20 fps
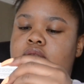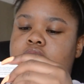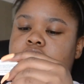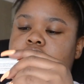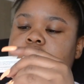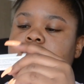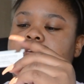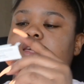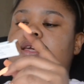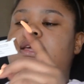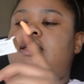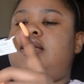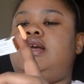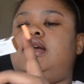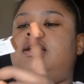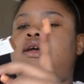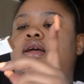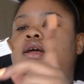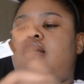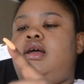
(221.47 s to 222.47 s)
The
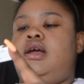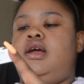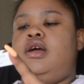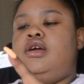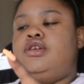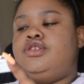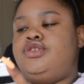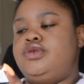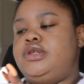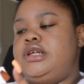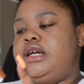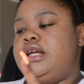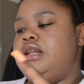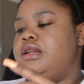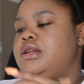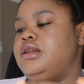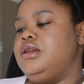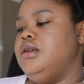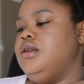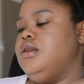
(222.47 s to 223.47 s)

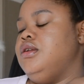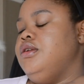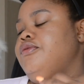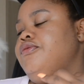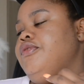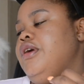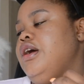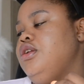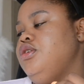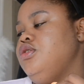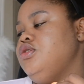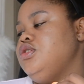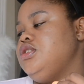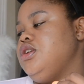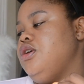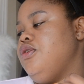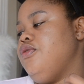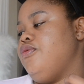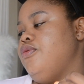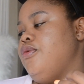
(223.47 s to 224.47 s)
Julian Define
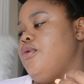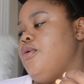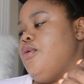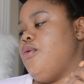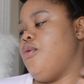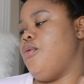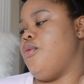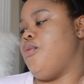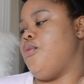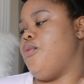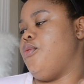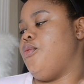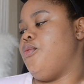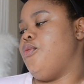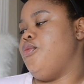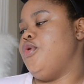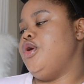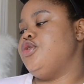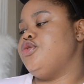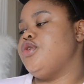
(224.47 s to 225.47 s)
Yourself
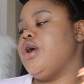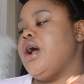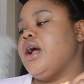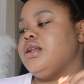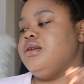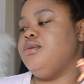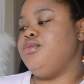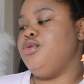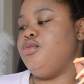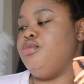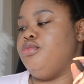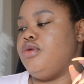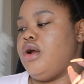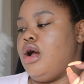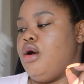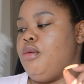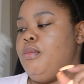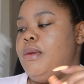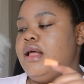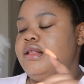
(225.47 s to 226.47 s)
retractable
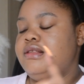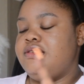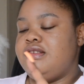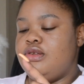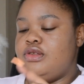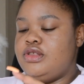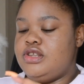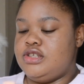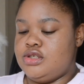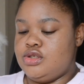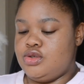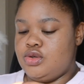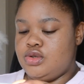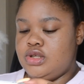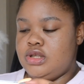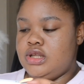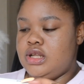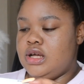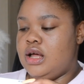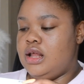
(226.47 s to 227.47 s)
brow pencil. This is
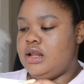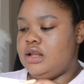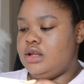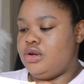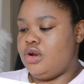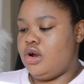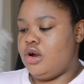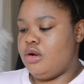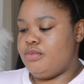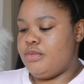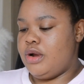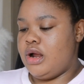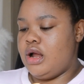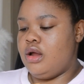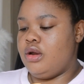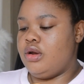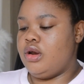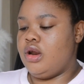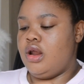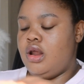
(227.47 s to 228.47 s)
also in the color dark
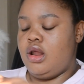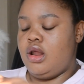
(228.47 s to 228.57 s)
brown,